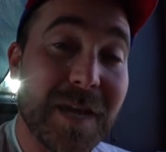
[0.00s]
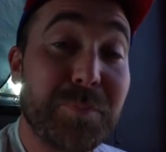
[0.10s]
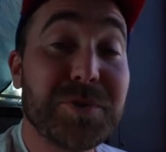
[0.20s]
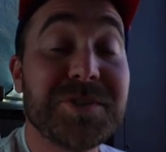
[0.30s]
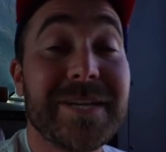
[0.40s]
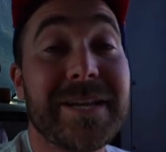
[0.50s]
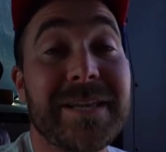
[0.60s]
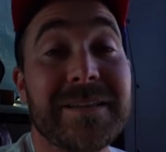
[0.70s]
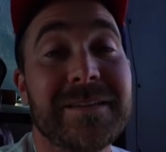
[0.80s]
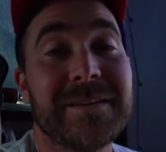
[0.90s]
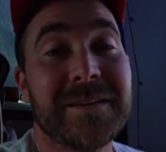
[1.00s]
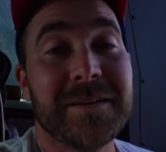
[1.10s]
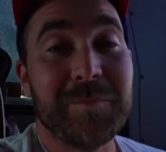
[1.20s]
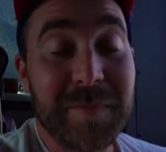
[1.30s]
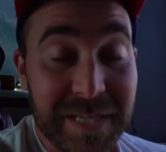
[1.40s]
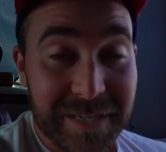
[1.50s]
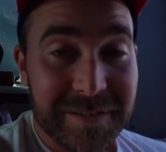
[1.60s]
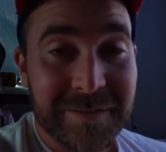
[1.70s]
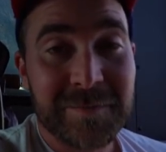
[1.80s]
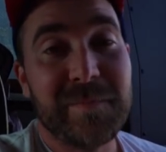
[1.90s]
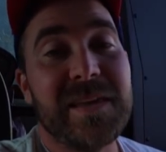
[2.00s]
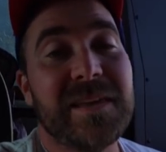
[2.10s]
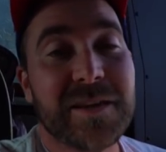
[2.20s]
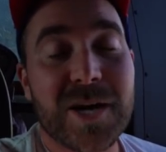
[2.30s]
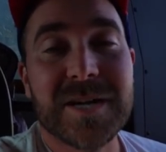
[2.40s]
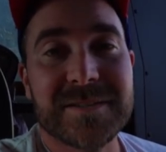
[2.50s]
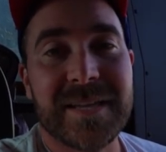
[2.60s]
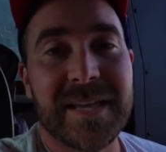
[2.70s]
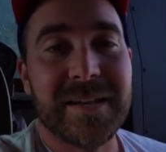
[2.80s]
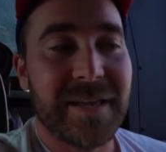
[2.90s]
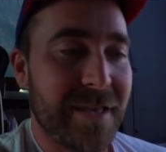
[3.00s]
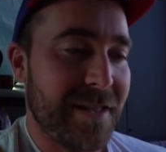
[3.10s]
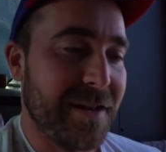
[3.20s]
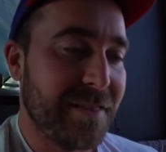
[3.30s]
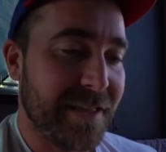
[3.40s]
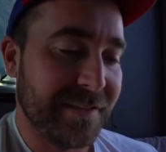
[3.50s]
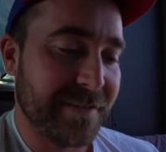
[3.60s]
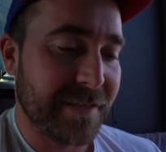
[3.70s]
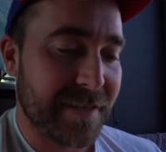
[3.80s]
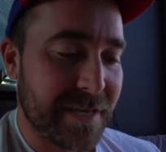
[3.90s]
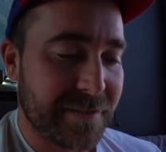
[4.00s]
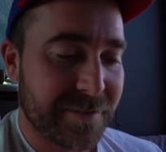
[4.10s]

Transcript: appreciating me making content and things like that.